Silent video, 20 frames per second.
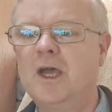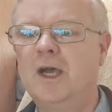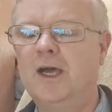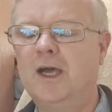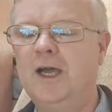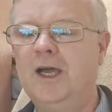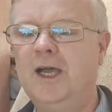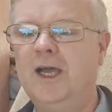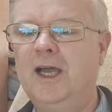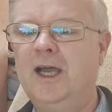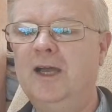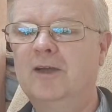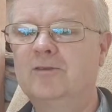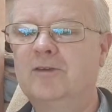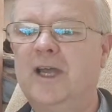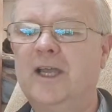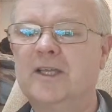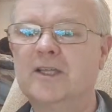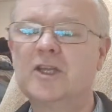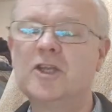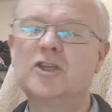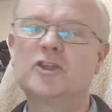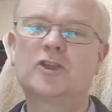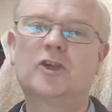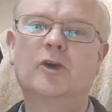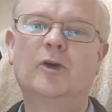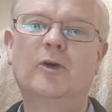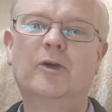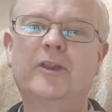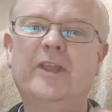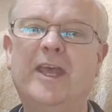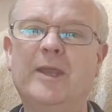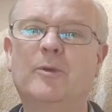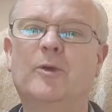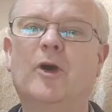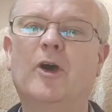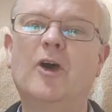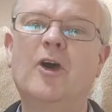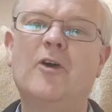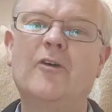Right, so there you
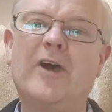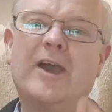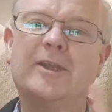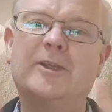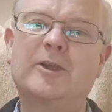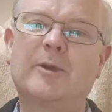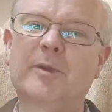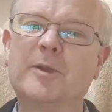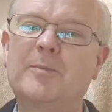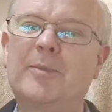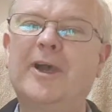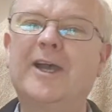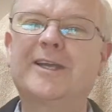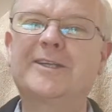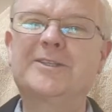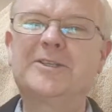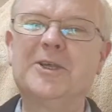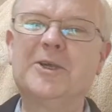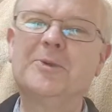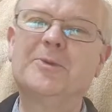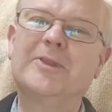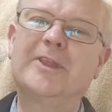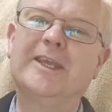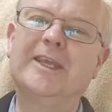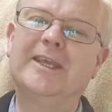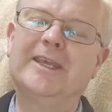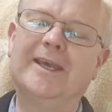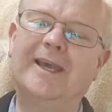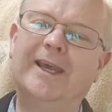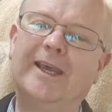are. Right, coming back to the